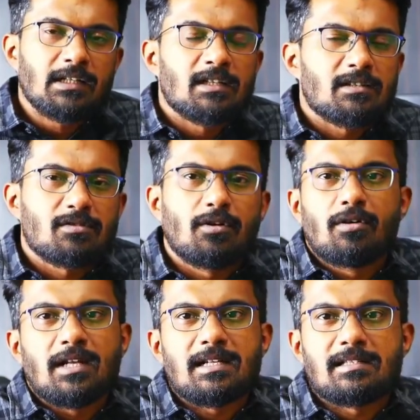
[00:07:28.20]

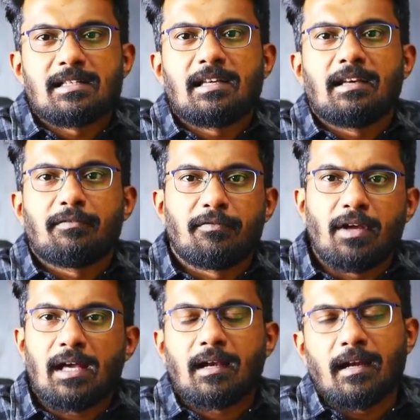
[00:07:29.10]
So let's see, if
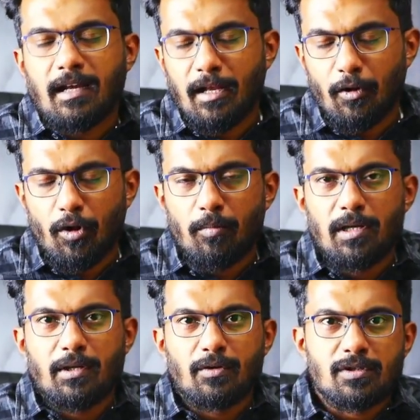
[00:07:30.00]
we are getting
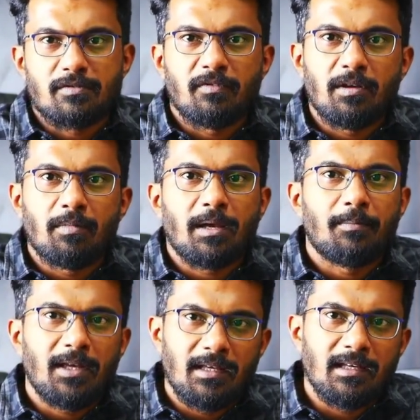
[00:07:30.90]
global cues, we may
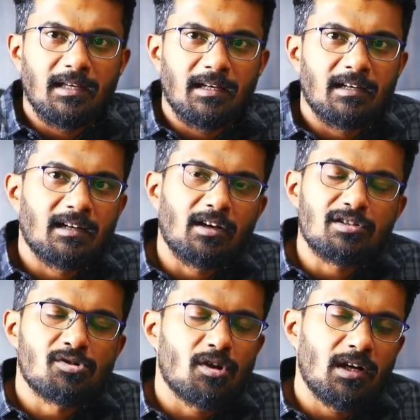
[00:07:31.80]
be
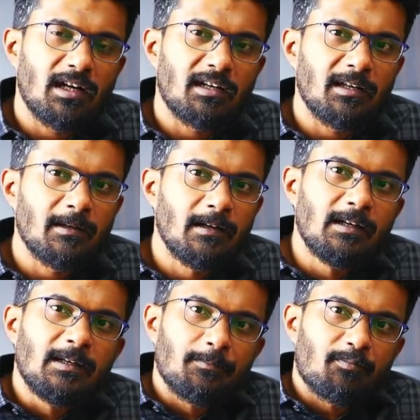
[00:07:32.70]
consolidating.
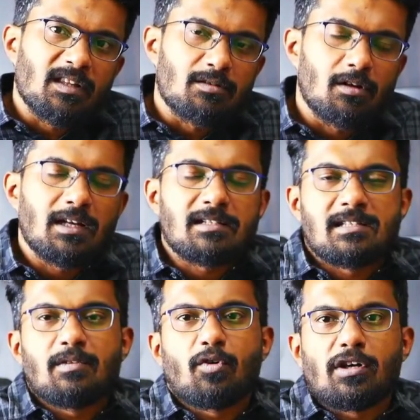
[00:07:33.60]
So let's
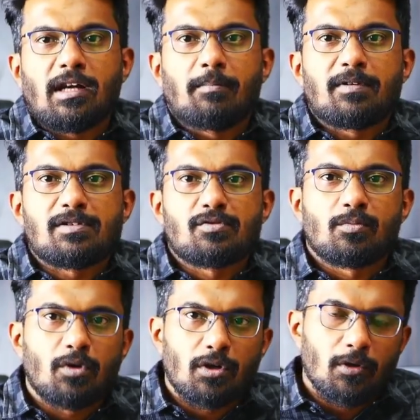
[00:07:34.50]
see what happens
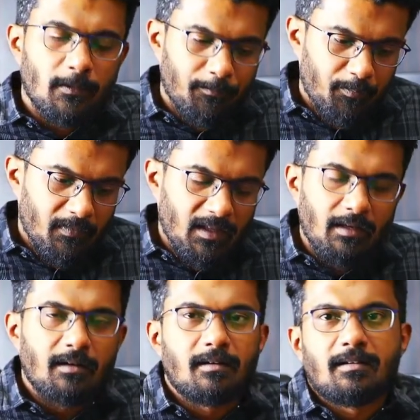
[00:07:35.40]
tomorrow.
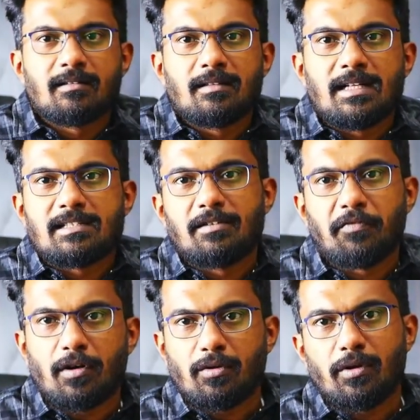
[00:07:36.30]
That's it
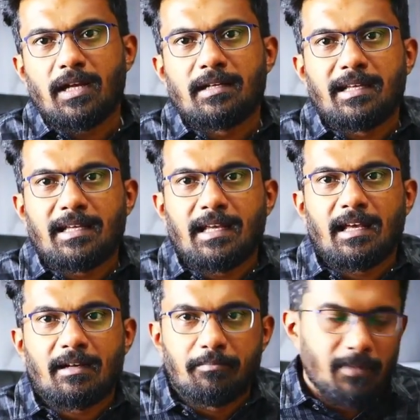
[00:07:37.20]
for today. Take
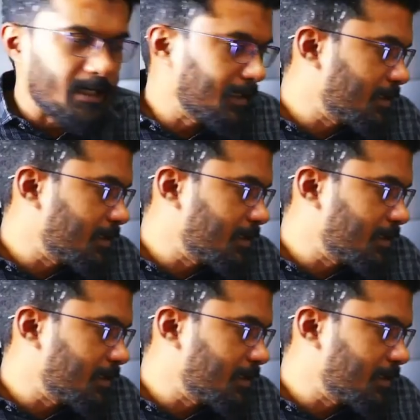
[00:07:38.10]
care. Bye.